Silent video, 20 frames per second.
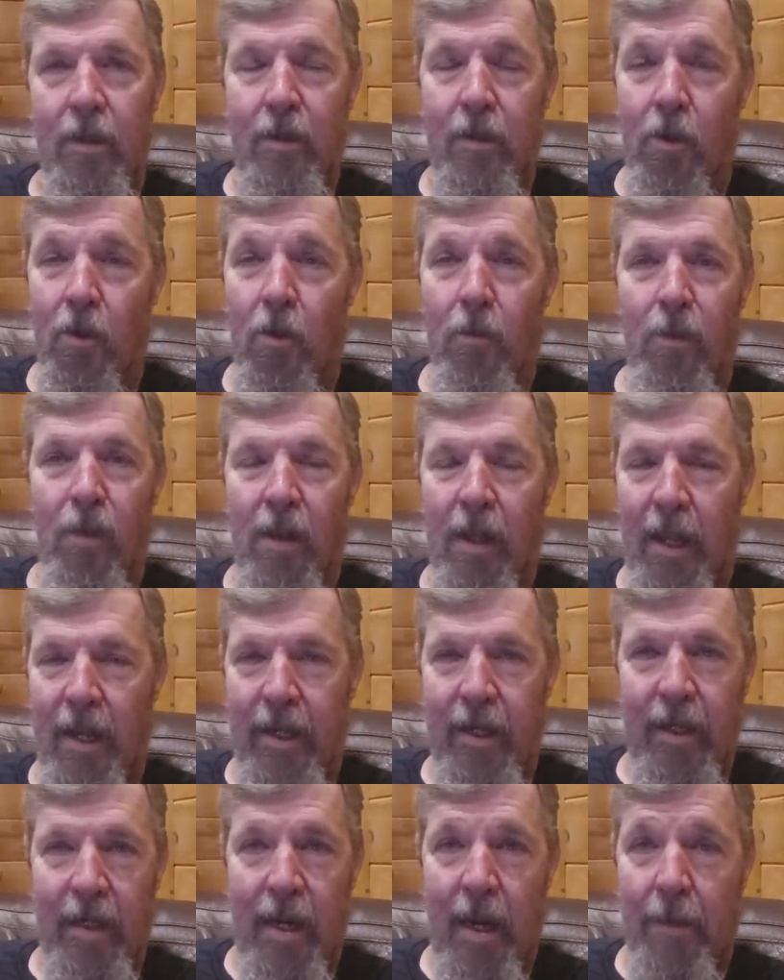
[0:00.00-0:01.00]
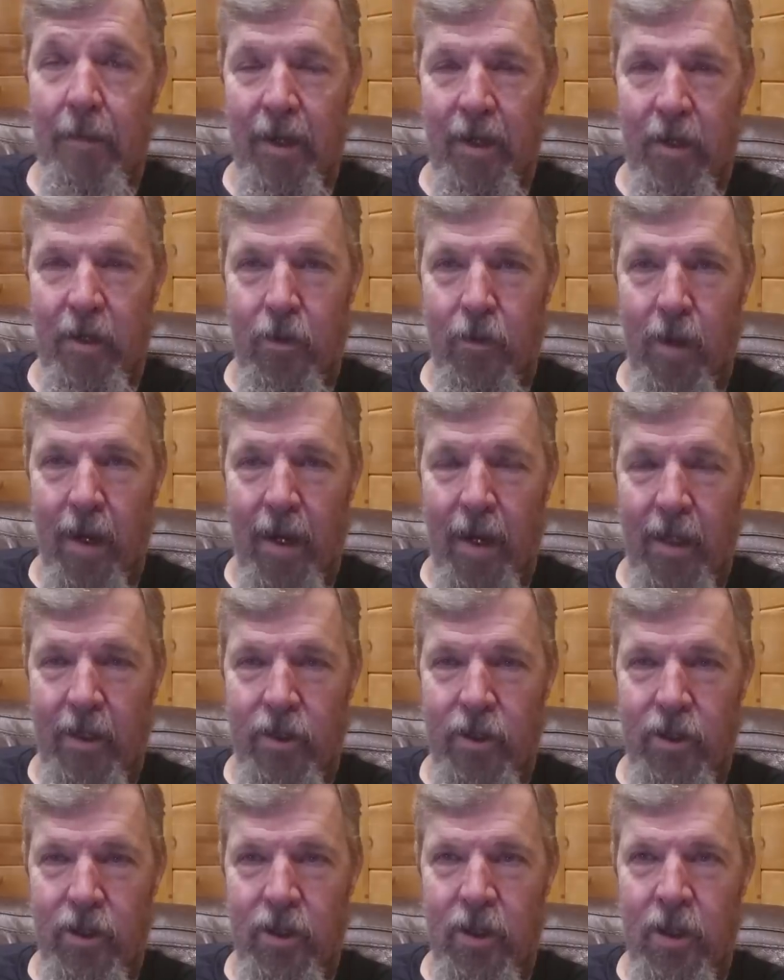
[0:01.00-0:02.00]
global economic
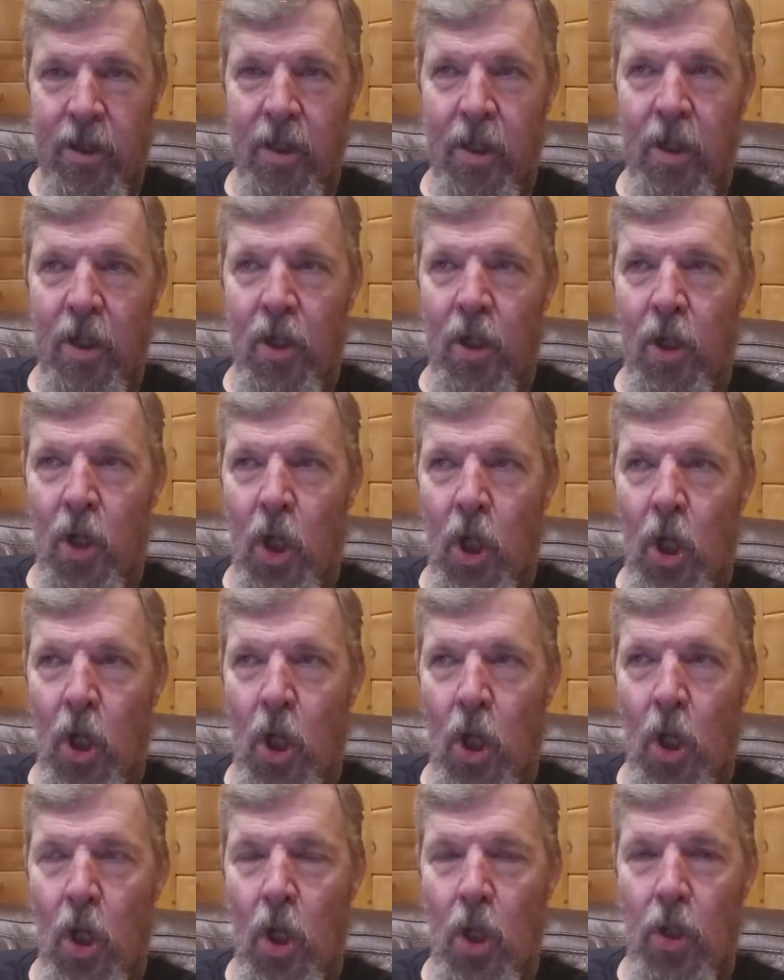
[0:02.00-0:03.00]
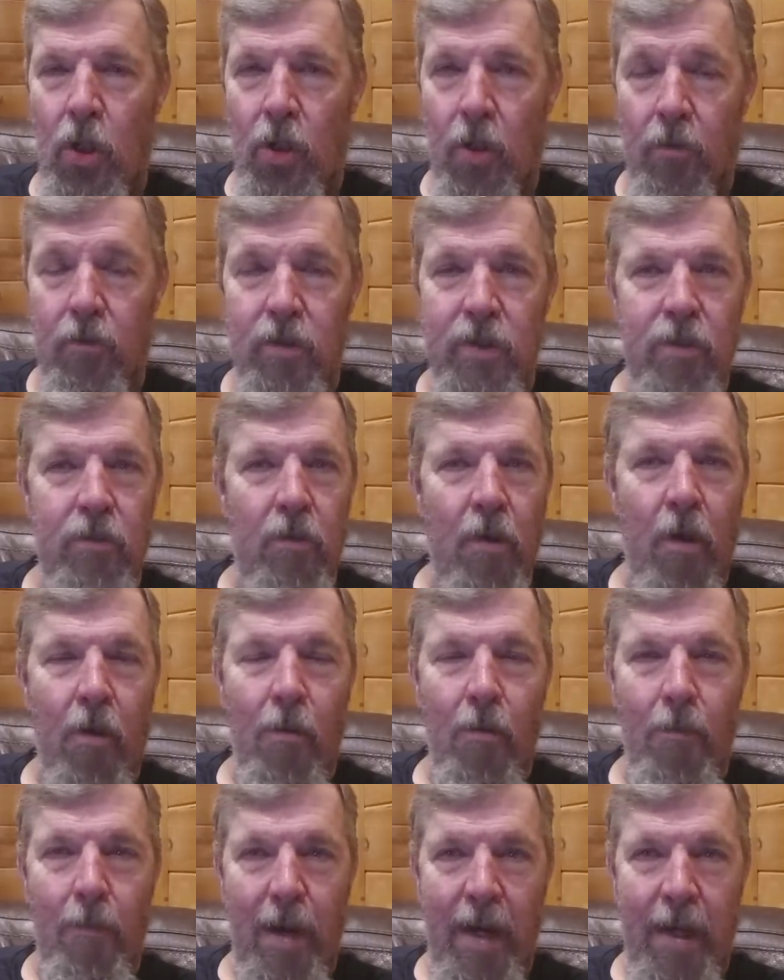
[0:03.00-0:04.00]
crash. Those are
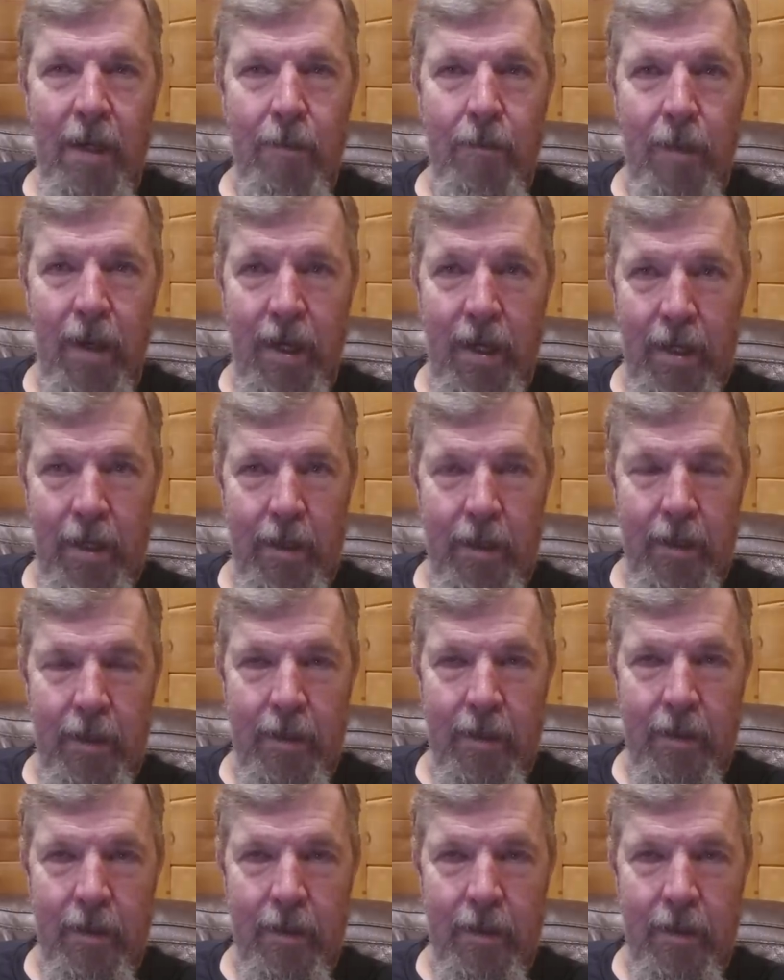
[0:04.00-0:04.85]
all man-made.